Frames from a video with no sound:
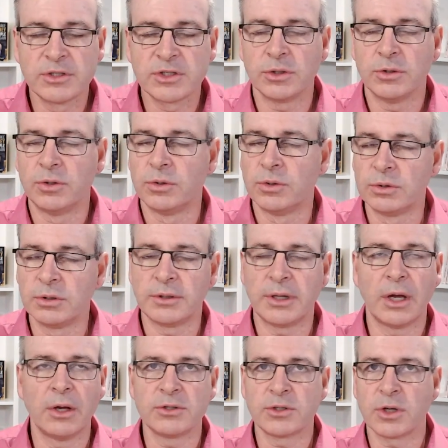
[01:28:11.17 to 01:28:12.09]
to all of
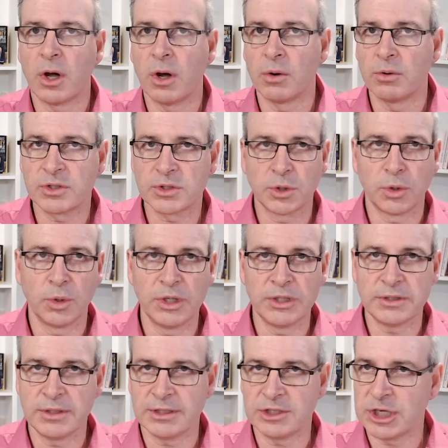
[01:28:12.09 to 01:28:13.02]
those horror stories
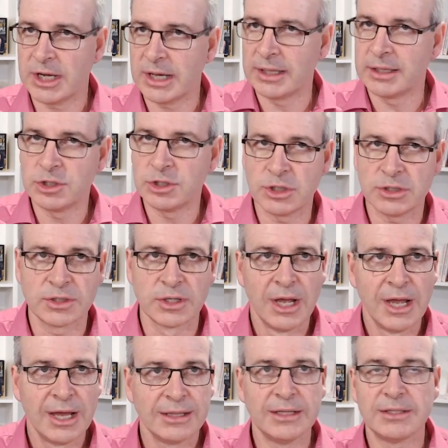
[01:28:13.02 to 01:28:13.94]
and the challenges
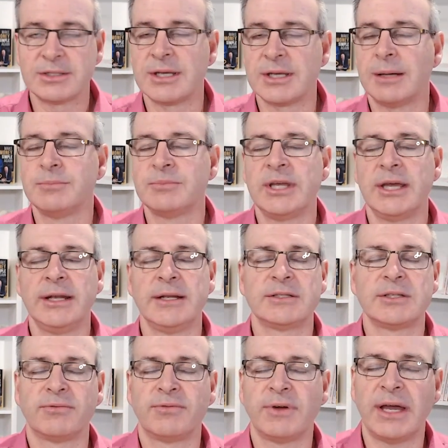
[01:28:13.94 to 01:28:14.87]
that some
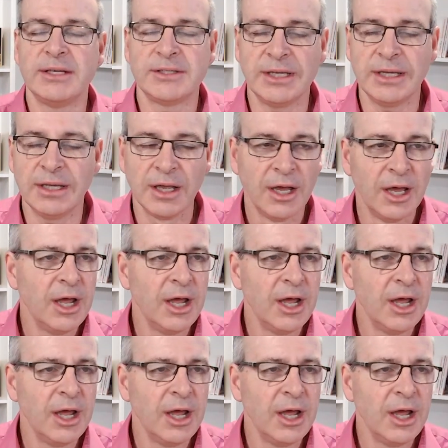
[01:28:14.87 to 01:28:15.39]
tenants are facing,